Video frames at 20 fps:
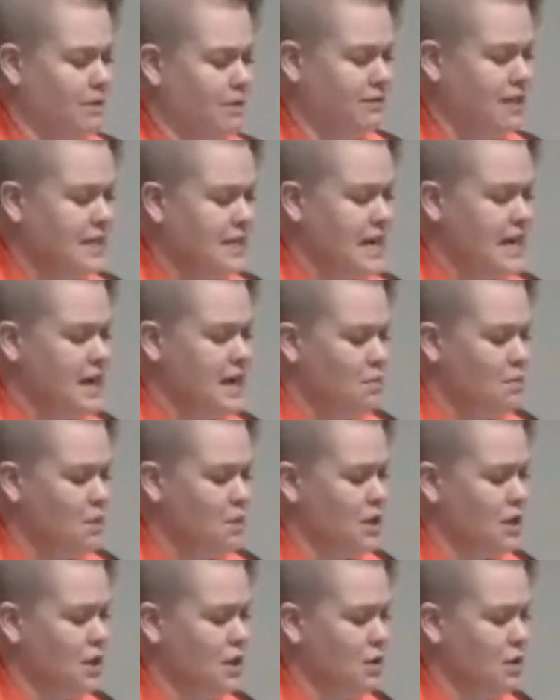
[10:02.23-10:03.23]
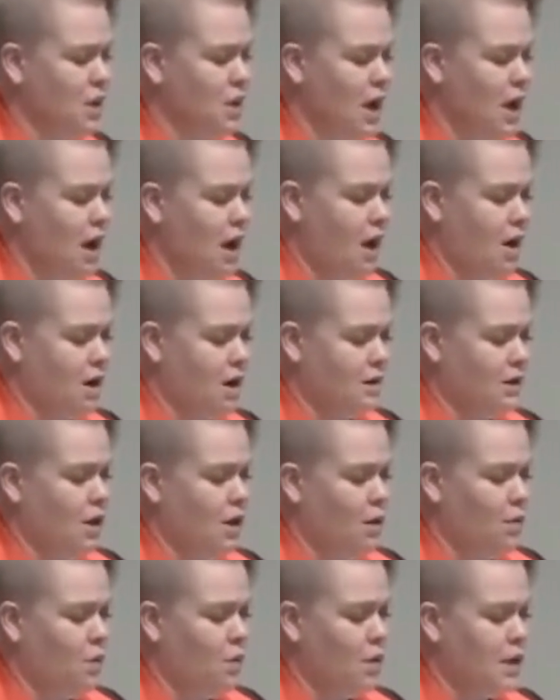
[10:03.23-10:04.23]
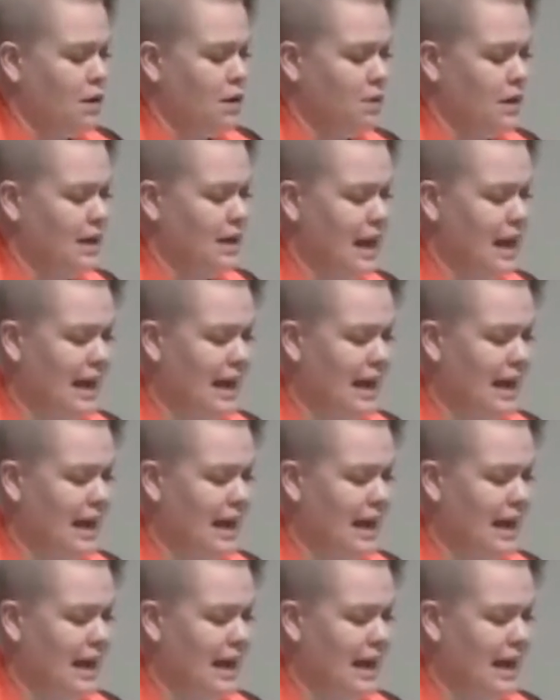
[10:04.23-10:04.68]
of tea when you are weary,